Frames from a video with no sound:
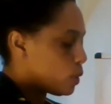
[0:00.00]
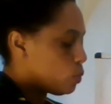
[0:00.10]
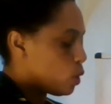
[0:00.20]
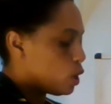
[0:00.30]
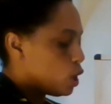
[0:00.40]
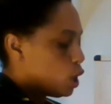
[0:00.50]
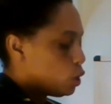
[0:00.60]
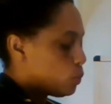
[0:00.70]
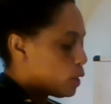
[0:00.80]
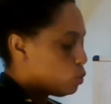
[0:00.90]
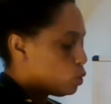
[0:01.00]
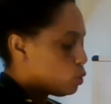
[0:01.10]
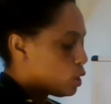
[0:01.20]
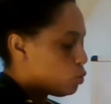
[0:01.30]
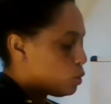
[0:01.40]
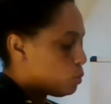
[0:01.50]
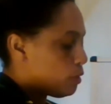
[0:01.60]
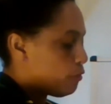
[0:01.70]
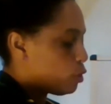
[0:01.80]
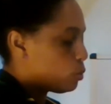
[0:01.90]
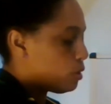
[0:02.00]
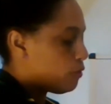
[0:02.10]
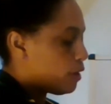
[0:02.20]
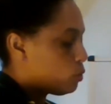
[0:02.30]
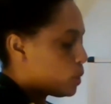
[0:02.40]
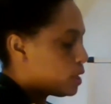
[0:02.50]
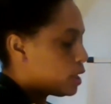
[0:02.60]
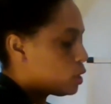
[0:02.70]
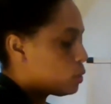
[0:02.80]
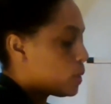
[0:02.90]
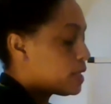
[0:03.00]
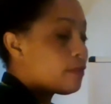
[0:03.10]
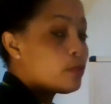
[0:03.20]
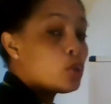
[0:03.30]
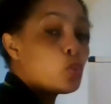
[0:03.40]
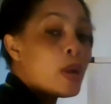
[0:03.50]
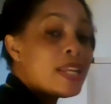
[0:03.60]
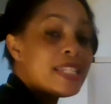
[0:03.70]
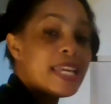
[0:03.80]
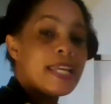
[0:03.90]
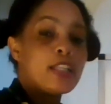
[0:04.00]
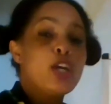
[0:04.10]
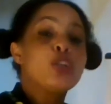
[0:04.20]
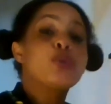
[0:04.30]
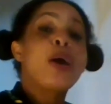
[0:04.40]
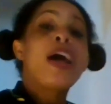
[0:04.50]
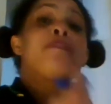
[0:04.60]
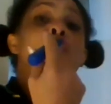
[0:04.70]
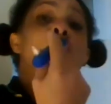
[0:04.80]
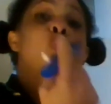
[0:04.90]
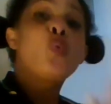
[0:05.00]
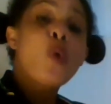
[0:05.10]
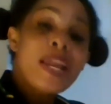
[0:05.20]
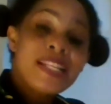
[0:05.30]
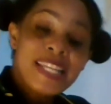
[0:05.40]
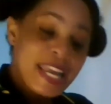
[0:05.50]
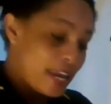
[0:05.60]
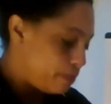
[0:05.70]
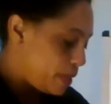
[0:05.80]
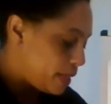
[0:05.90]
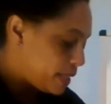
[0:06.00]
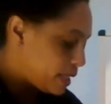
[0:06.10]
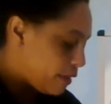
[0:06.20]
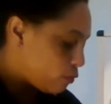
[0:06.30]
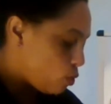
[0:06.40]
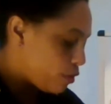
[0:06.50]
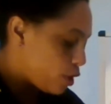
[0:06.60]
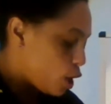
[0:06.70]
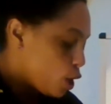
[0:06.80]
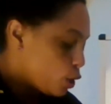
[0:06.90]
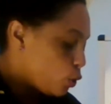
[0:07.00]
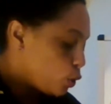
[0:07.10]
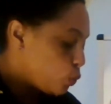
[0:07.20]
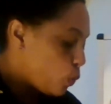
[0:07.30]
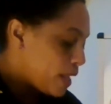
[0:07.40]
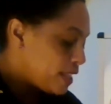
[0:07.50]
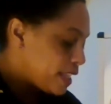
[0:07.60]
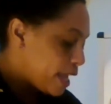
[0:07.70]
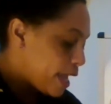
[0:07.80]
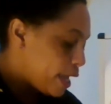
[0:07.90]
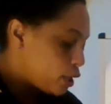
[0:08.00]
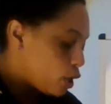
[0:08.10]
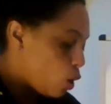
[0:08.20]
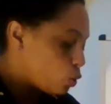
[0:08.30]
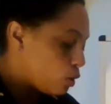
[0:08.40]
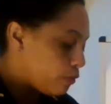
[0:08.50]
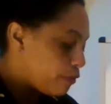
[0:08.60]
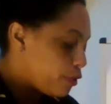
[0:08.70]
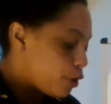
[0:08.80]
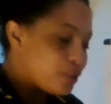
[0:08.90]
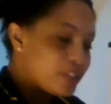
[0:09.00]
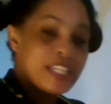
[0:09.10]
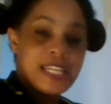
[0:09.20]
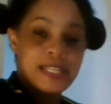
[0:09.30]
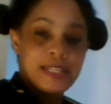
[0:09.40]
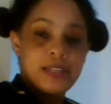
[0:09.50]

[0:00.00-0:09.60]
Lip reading: 21, 22, 23, 24, 25, 26, 27, 28. So I have 28 pieces left over. So 28 out of 13.